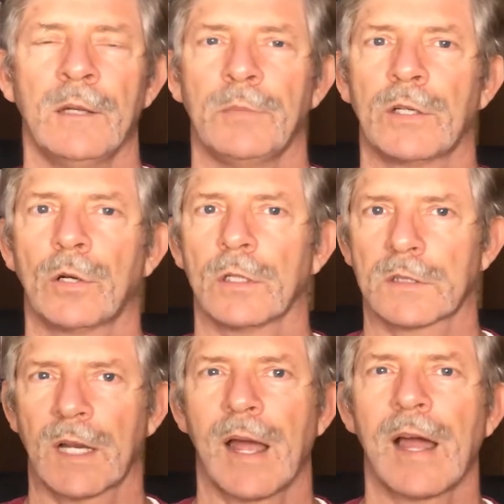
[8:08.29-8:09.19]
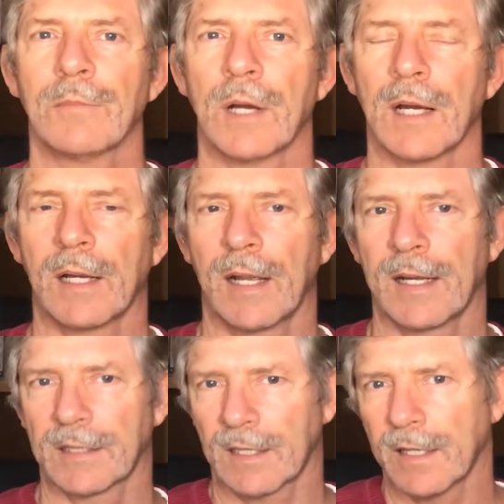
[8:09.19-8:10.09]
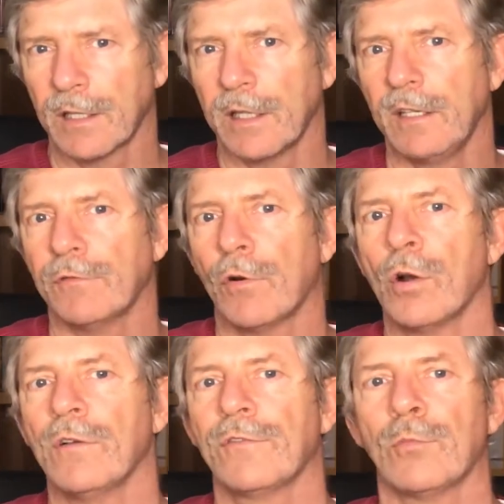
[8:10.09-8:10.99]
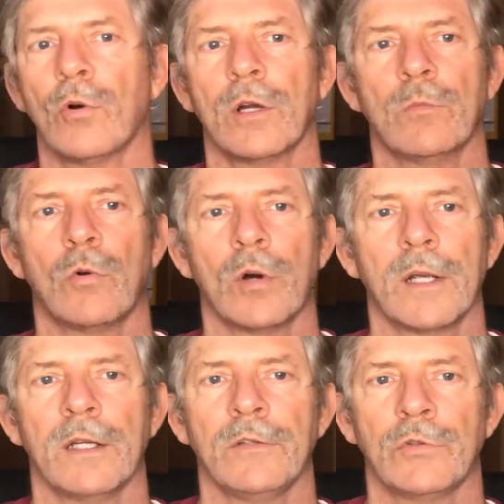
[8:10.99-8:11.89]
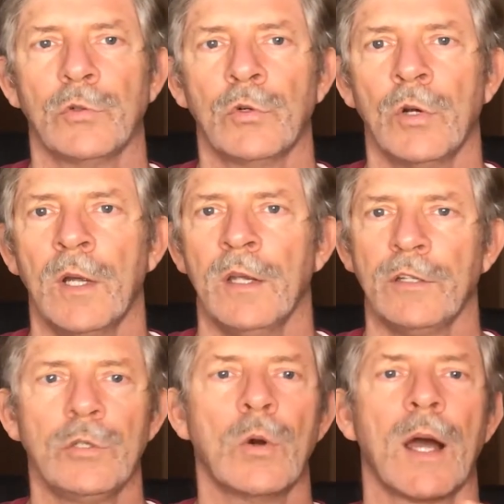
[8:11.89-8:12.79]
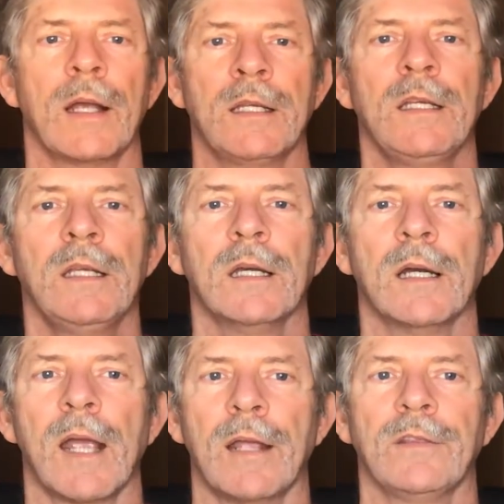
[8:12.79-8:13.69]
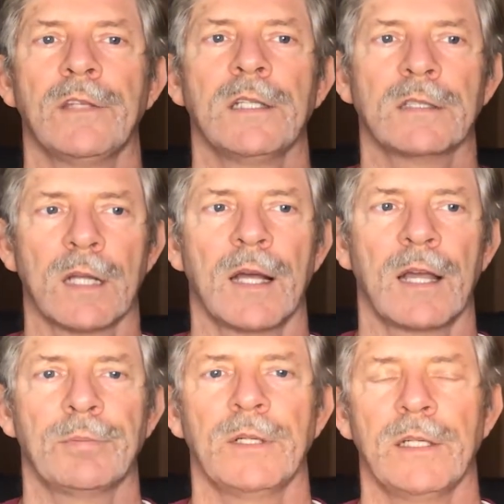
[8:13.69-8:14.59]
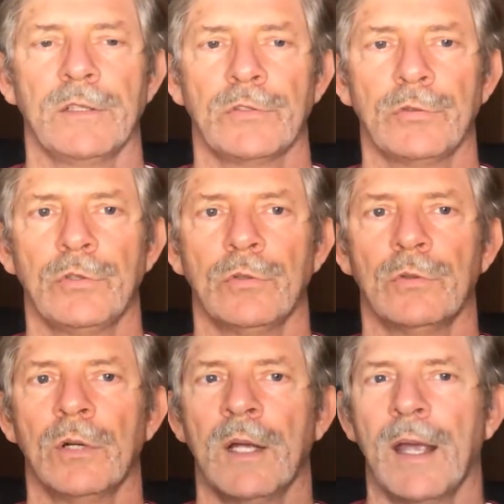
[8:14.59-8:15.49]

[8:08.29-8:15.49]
because karma has kind of evolved more and more into you are here and things are happening to you,